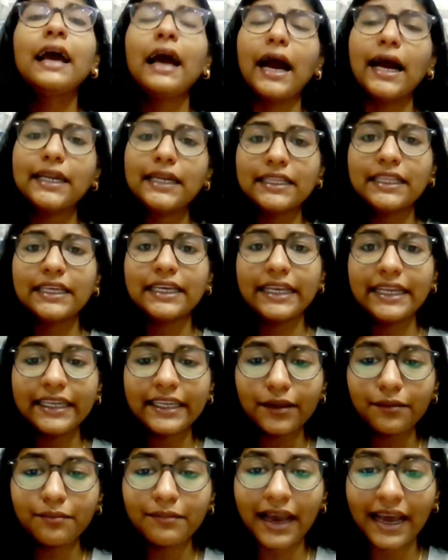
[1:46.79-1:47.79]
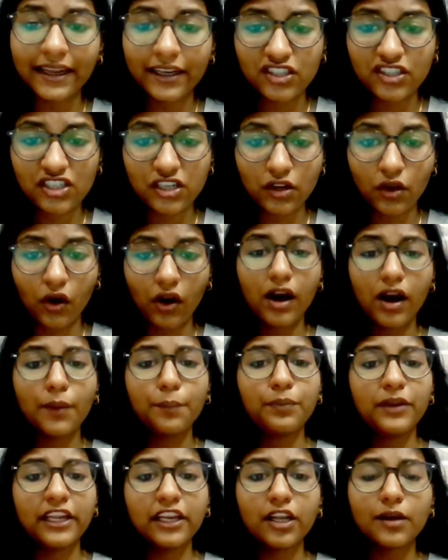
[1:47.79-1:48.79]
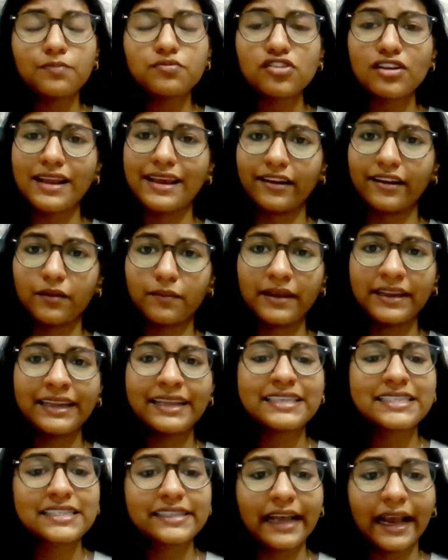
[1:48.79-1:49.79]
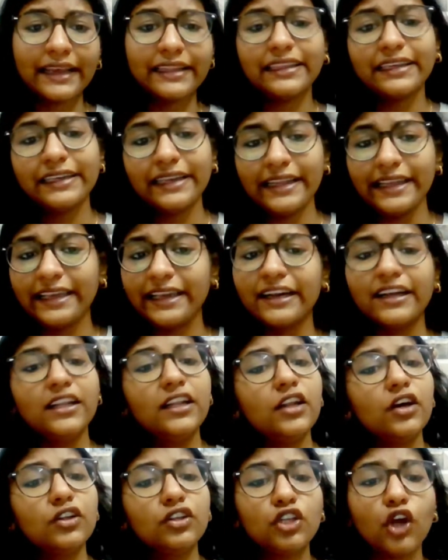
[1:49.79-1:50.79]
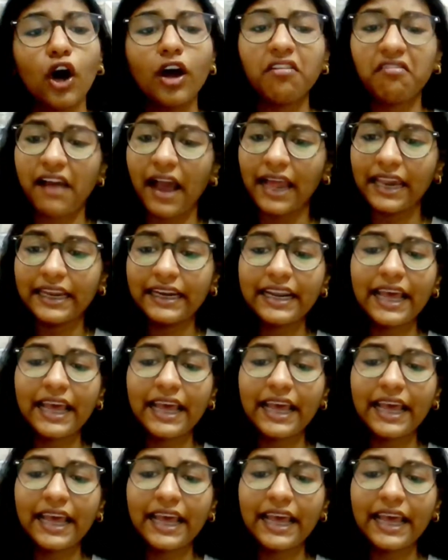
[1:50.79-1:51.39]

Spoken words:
Under the Indian marriage law, a prenuptial agreement is neither legal nor valid,